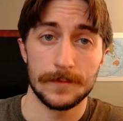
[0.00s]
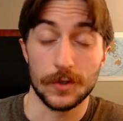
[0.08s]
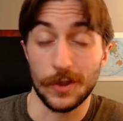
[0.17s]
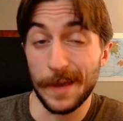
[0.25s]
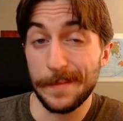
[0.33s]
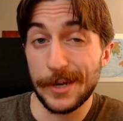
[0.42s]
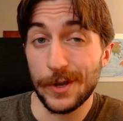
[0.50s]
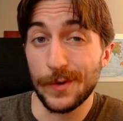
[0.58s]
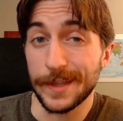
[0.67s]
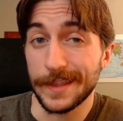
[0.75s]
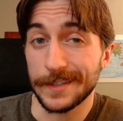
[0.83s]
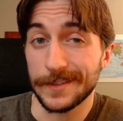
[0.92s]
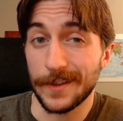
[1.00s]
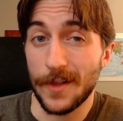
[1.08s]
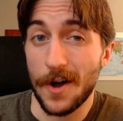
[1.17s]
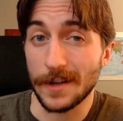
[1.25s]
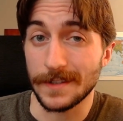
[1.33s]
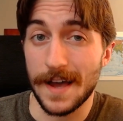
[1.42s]
they've been doing this a
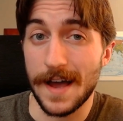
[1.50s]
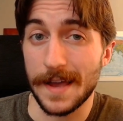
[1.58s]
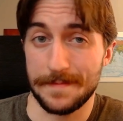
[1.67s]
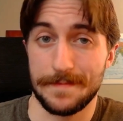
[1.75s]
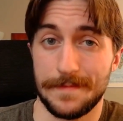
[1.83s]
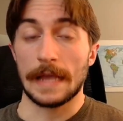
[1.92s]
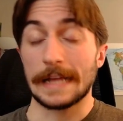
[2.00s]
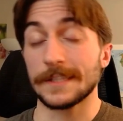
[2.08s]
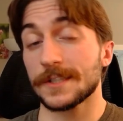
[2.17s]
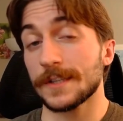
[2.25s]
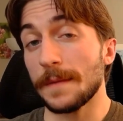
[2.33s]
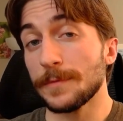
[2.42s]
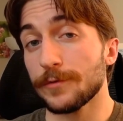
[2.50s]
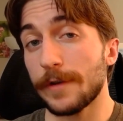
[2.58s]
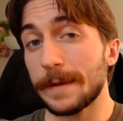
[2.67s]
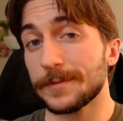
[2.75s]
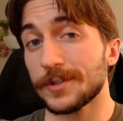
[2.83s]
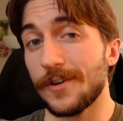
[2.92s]
long time. And some
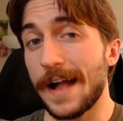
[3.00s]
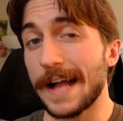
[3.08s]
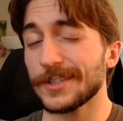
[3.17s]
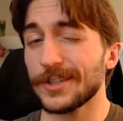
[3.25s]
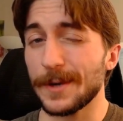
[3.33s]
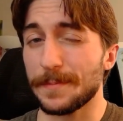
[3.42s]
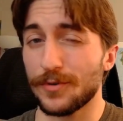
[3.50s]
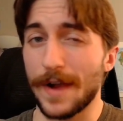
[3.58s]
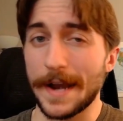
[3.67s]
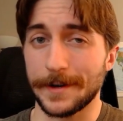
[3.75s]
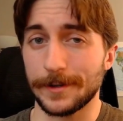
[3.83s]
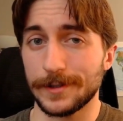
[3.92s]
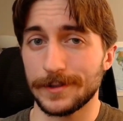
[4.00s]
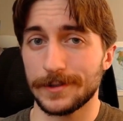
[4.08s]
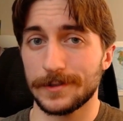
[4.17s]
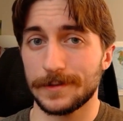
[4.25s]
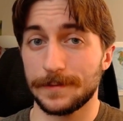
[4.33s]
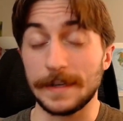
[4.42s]
thrips are actually
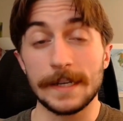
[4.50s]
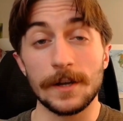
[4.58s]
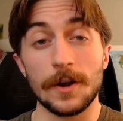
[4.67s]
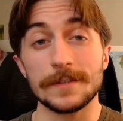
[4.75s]
predators, feeding on